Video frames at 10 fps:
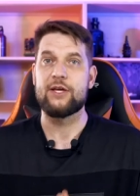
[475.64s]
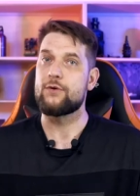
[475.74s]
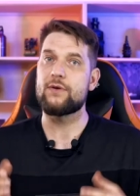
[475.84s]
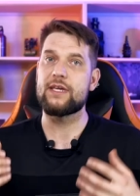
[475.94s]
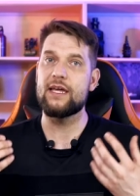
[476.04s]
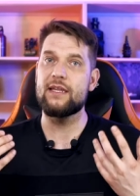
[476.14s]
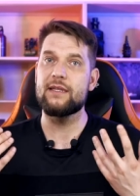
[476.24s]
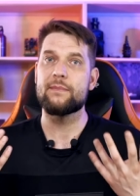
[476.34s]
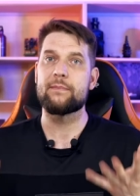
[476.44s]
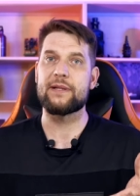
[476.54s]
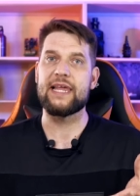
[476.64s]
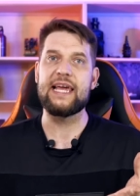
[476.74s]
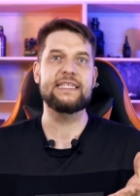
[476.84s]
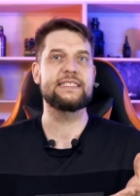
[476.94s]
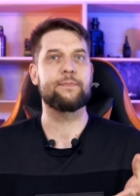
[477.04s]
You can
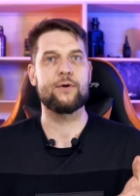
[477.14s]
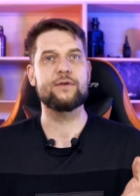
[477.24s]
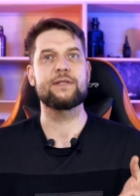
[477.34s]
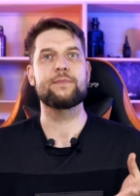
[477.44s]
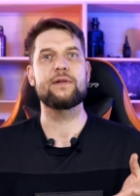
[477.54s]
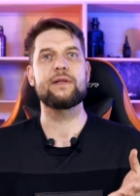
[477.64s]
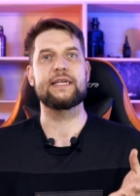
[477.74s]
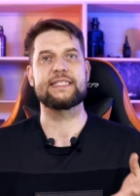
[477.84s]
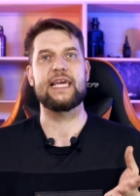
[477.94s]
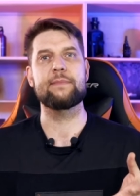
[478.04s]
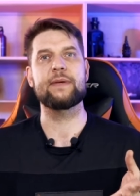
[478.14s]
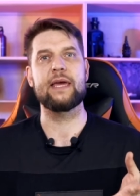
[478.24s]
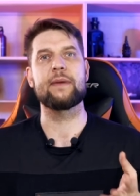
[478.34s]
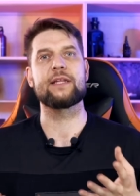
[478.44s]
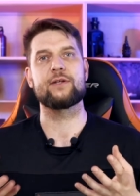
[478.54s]
place a portable escape
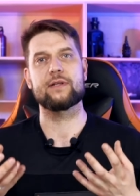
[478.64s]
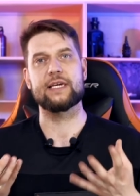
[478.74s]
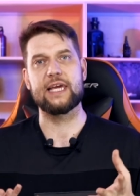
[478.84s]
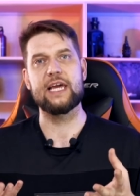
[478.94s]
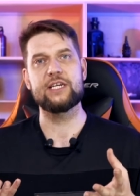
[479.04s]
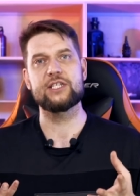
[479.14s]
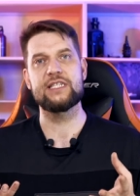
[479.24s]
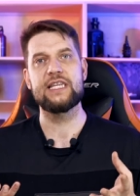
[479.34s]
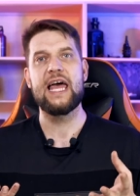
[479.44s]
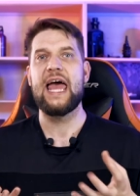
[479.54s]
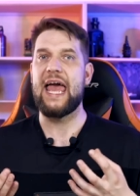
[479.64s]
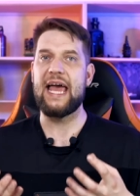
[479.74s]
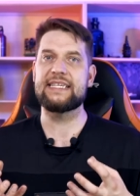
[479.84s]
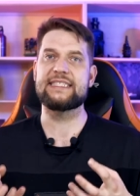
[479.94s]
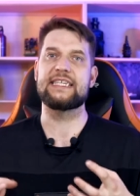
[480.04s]
game at your location
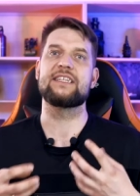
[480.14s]
as an